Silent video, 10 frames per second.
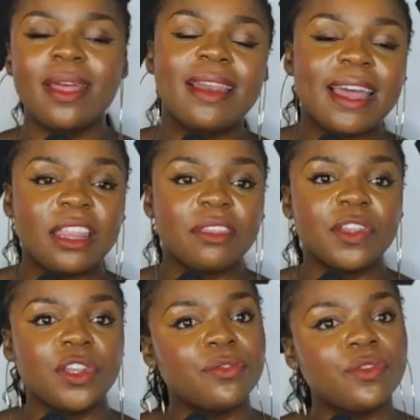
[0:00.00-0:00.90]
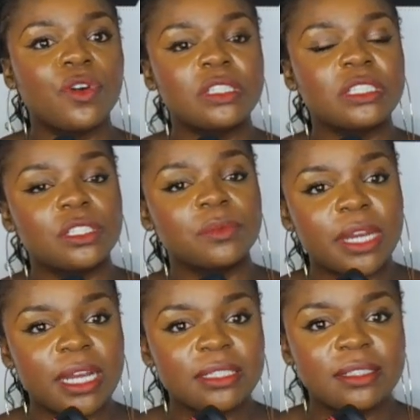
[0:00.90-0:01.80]
Like the video, of course, and
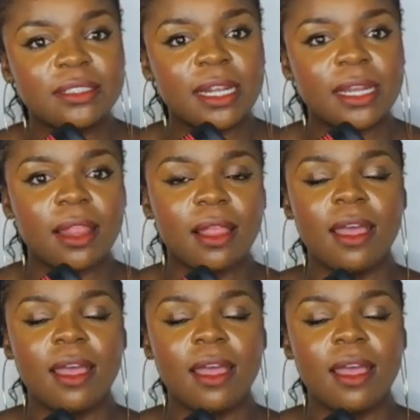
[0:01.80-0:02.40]
subscribe to the channel.